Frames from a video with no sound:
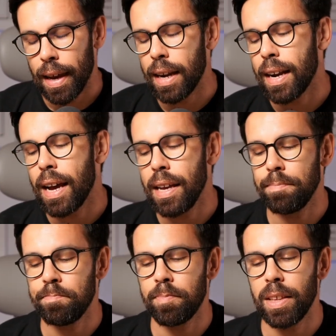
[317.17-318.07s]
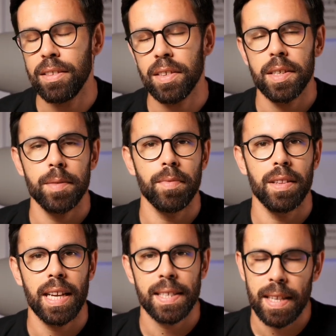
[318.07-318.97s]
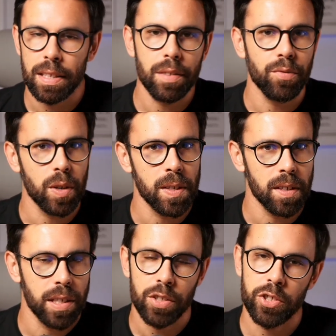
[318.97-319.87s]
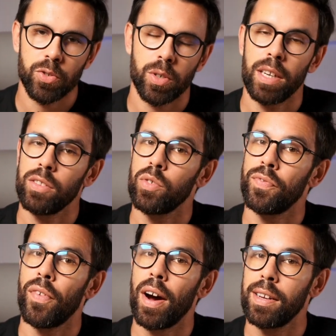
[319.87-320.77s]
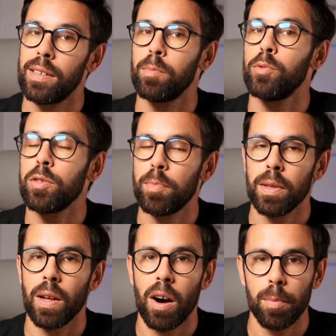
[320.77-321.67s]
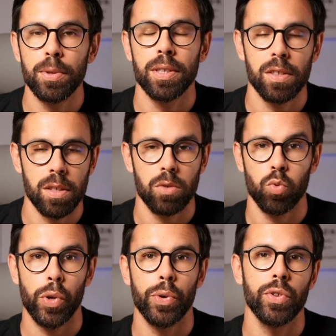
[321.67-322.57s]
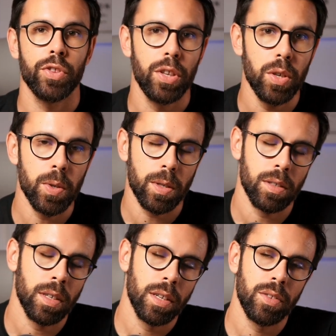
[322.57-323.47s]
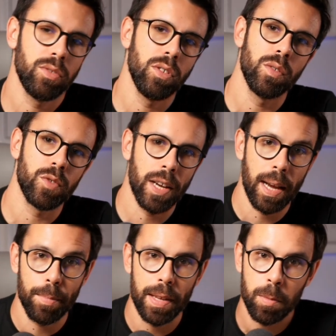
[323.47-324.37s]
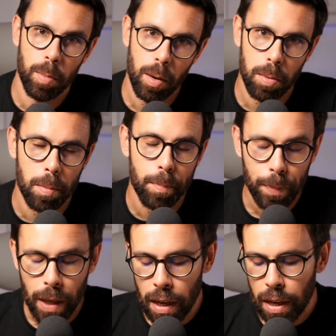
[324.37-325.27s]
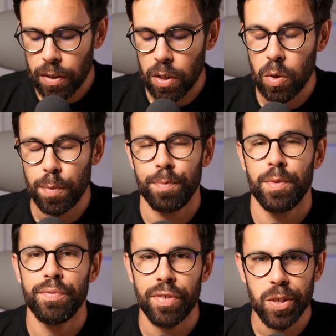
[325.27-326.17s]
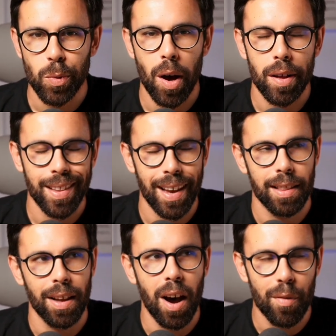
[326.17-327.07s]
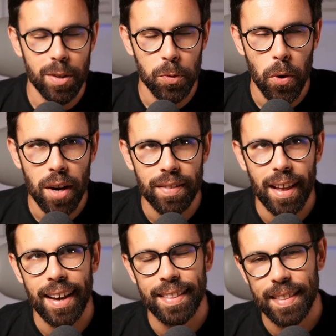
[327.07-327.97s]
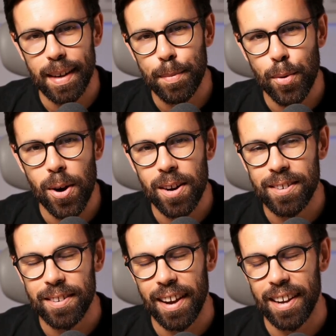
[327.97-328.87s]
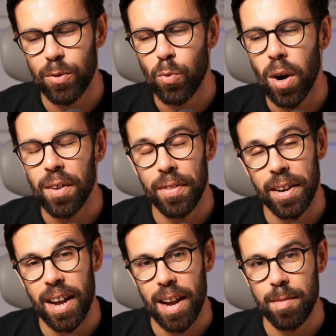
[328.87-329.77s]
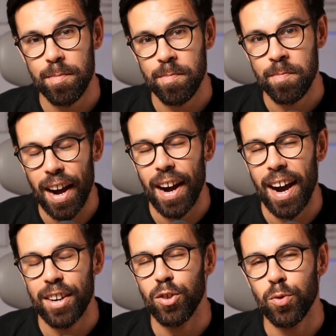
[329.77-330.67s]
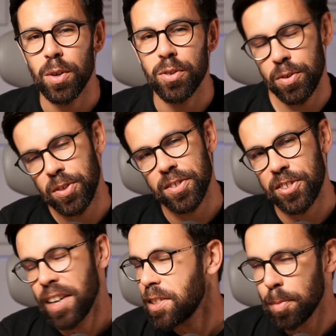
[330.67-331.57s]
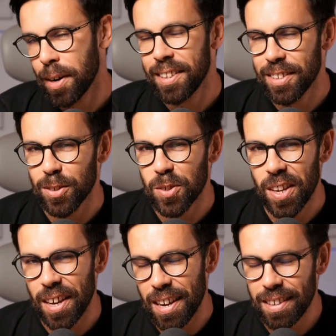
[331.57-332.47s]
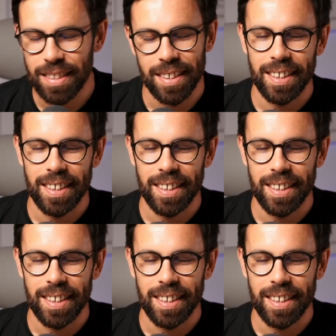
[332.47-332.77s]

And I did an extensive research trying to find the multiple options that we could use to overcome this problem. So the first one, an obvious one and dumb one, and one that I don't want to suggest, but I need to say it.